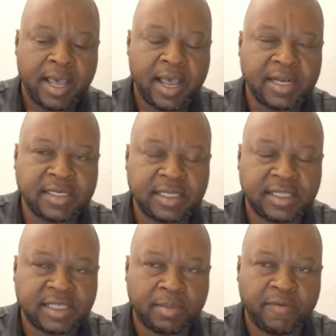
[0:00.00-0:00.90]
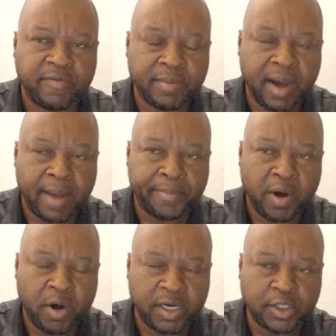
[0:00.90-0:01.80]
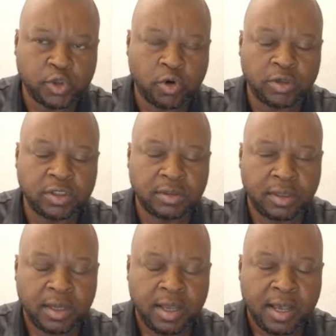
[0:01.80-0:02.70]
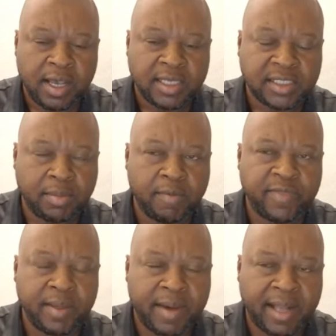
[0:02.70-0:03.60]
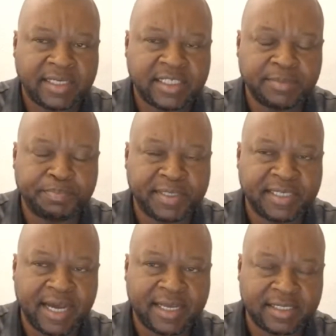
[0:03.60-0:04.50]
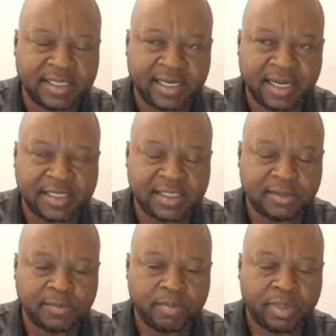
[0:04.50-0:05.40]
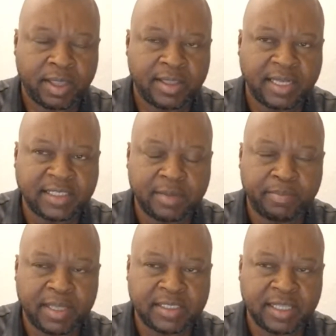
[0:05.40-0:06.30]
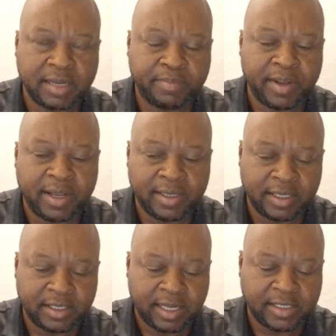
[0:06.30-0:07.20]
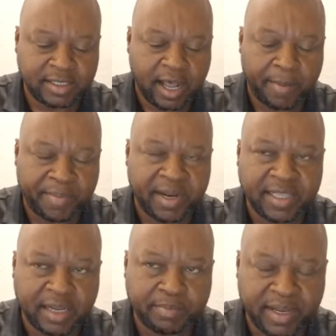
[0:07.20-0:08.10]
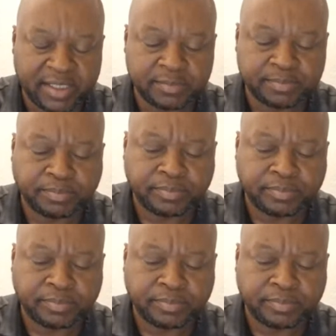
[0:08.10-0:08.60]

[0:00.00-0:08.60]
And some of them are power rituals. Some of them are deep, dark secrets that take place at that place, that happen at that place.